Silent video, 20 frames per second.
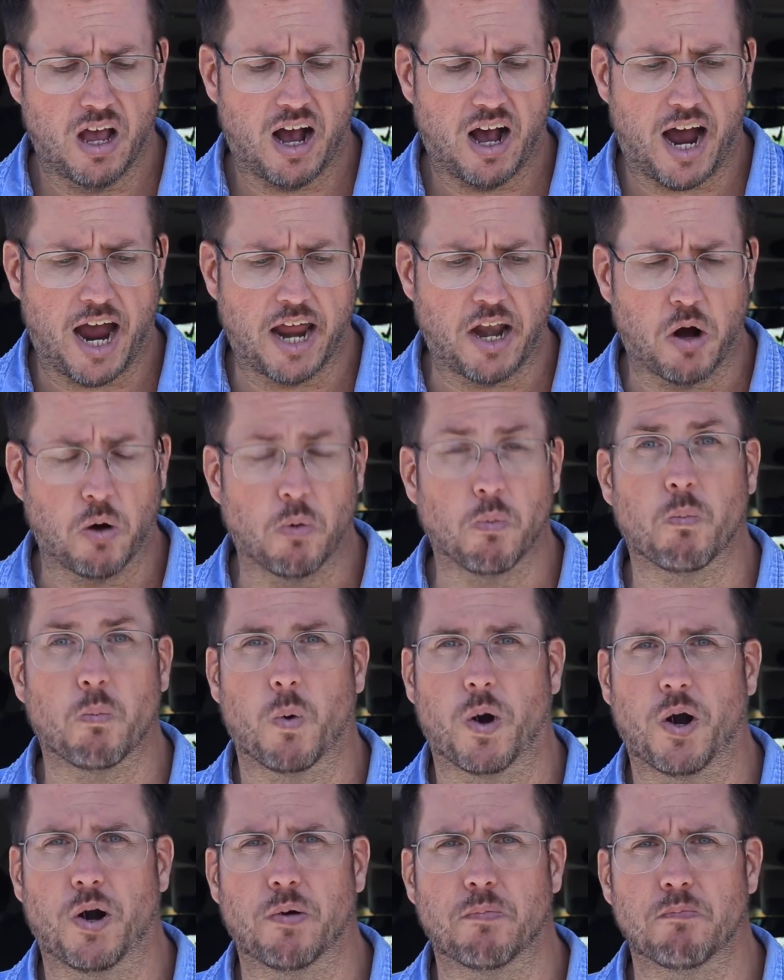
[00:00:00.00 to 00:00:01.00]
I don't
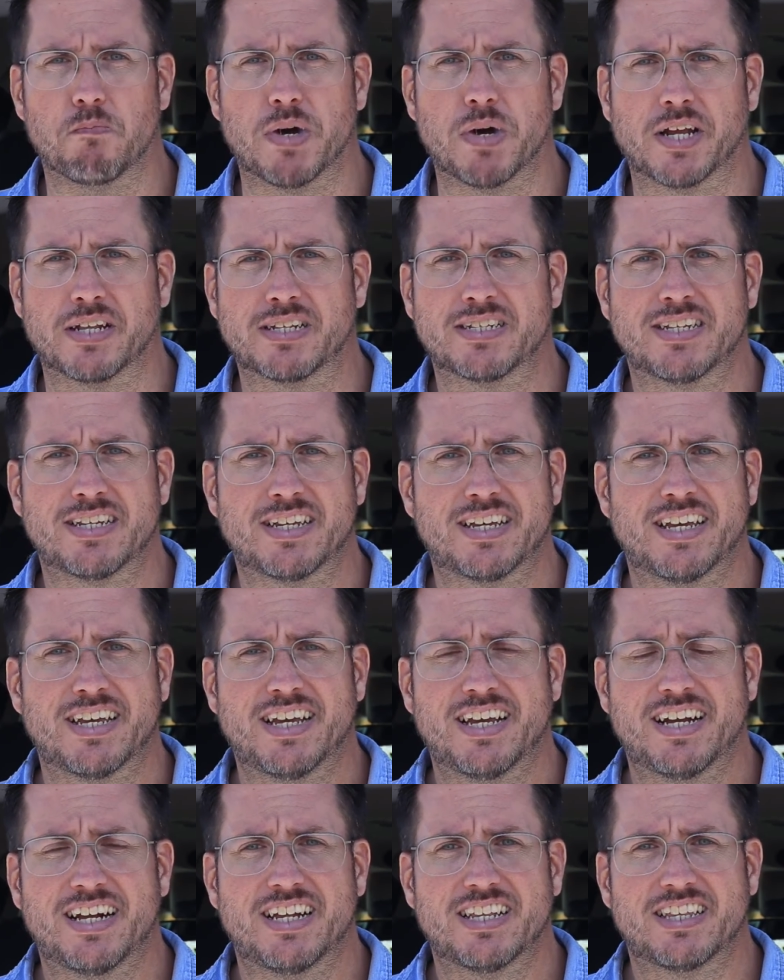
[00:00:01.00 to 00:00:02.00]
wear them, but
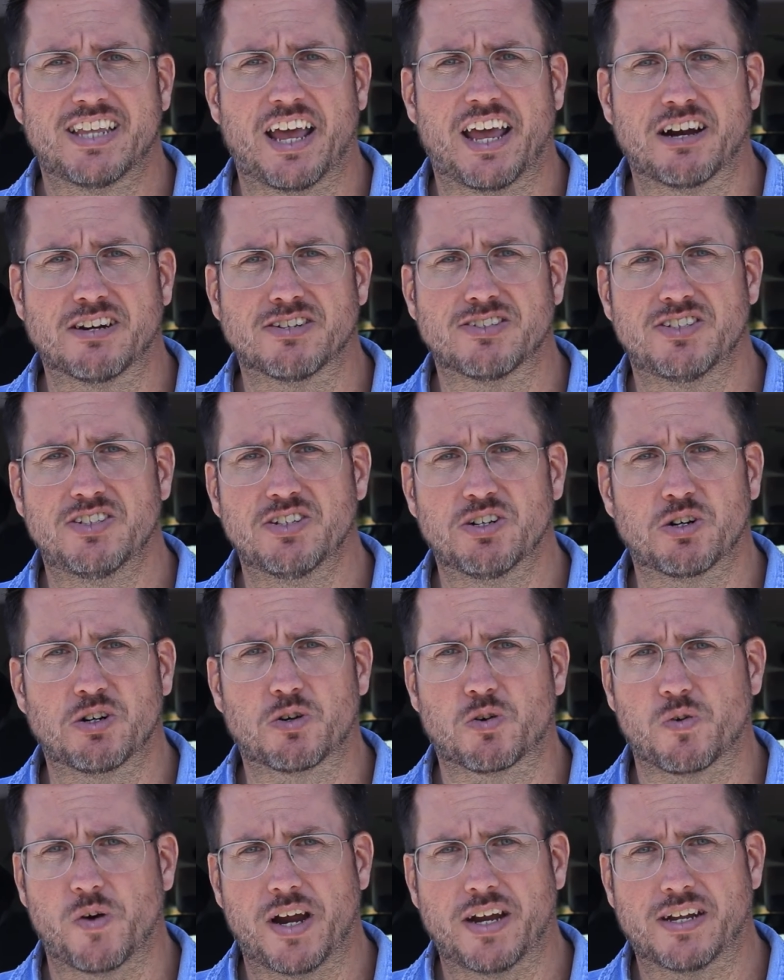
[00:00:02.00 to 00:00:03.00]
they are still
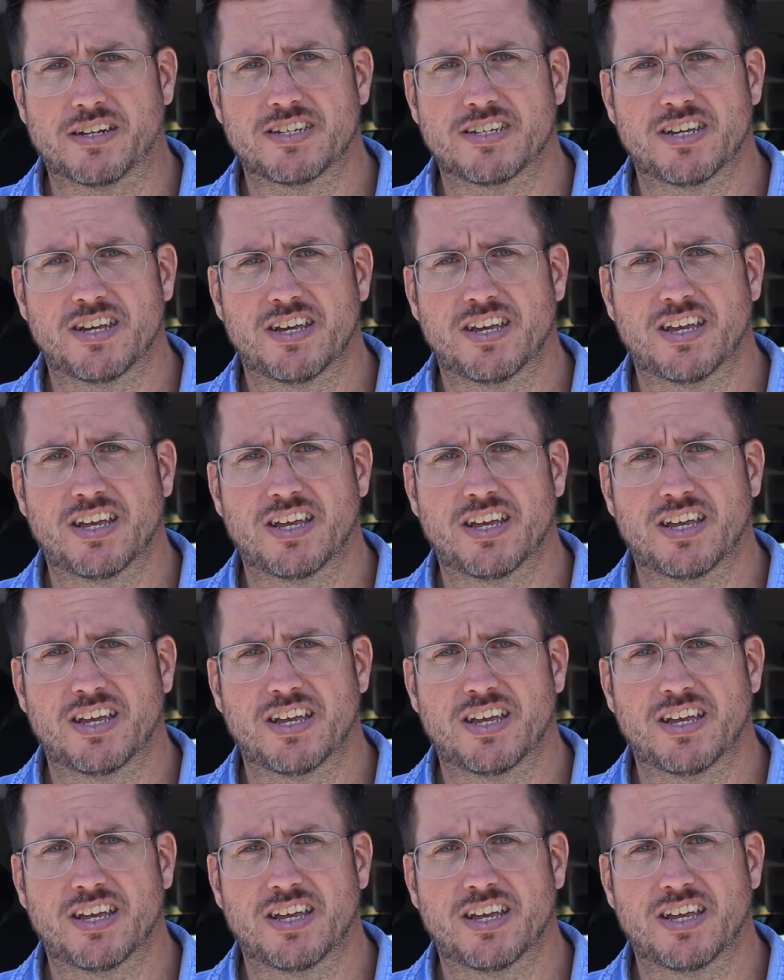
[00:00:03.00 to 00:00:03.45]
great